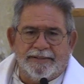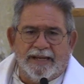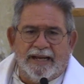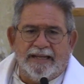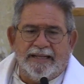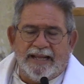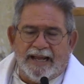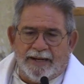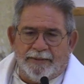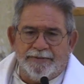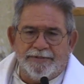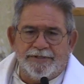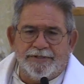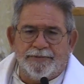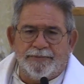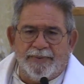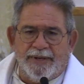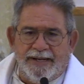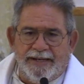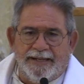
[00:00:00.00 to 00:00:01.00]
and that was
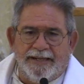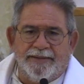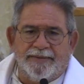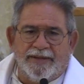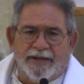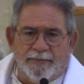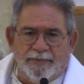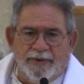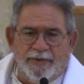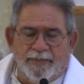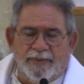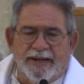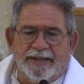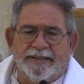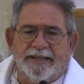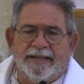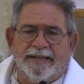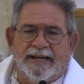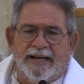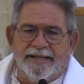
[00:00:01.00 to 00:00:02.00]
the reading that we
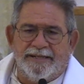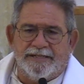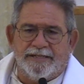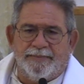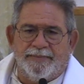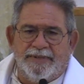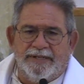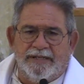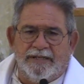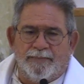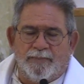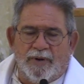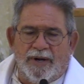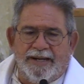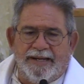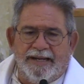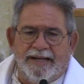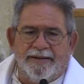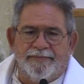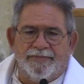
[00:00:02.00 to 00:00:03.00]
recognize him in the
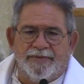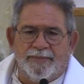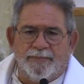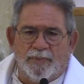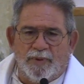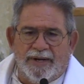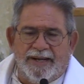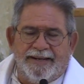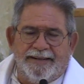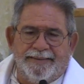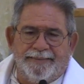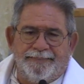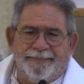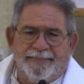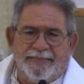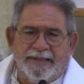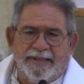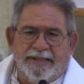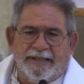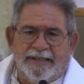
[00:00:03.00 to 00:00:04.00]
breaking of the bread.
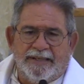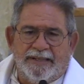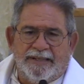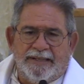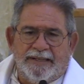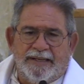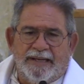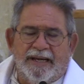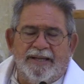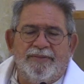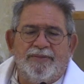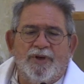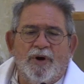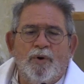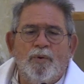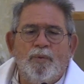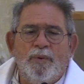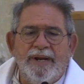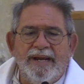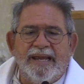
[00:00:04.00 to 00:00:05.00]
And
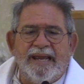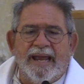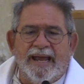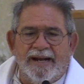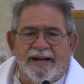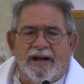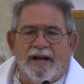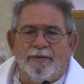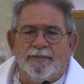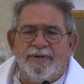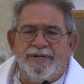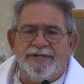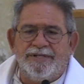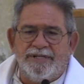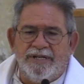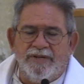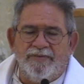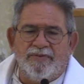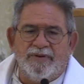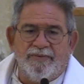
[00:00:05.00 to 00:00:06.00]
though we cannot
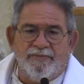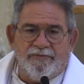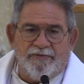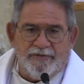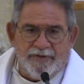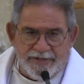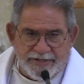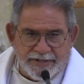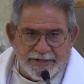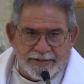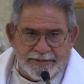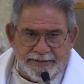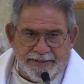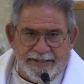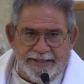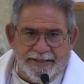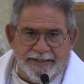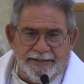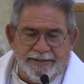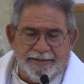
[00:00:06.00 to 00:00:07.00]
receive him
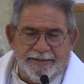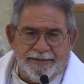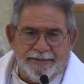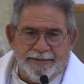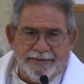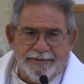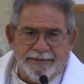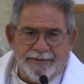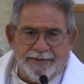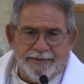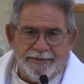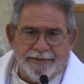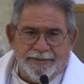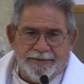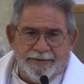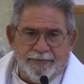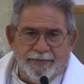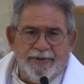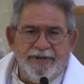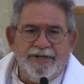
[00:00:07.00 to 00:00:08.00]
physically,
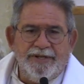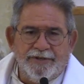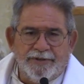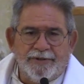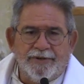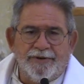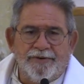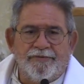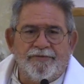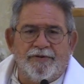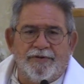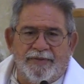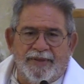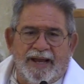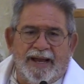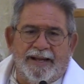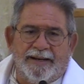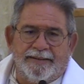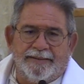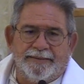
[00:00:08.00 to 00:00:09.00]
we yearn for
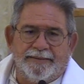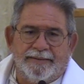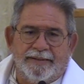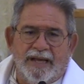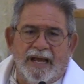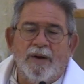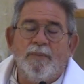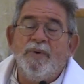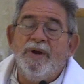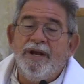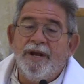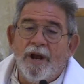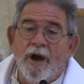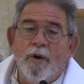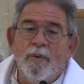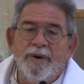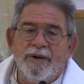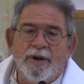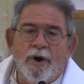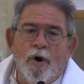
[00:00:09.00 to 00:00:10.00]
that. And we
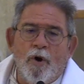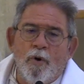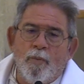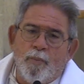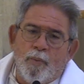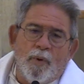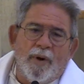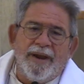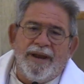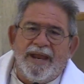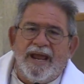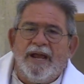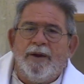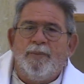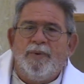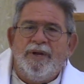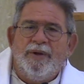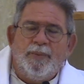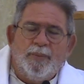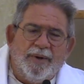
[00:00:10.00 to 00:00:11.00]
know and hope one day
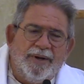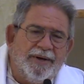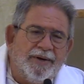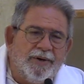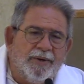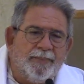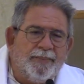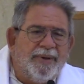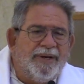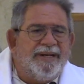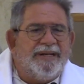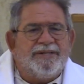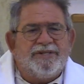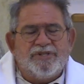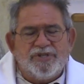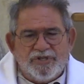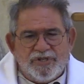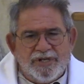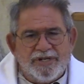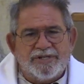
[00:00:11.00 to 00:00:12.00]
we will, but
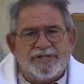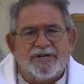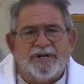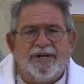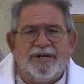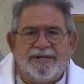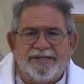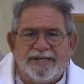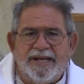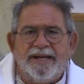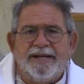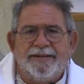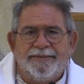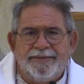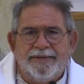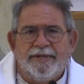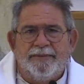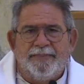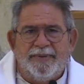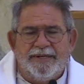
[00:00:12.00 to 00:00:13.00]
it's just going to take a
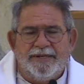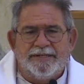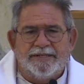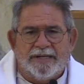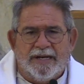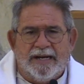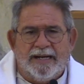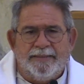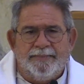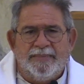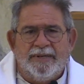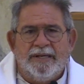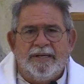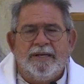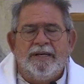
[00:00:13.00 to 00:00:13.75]
little bit of time,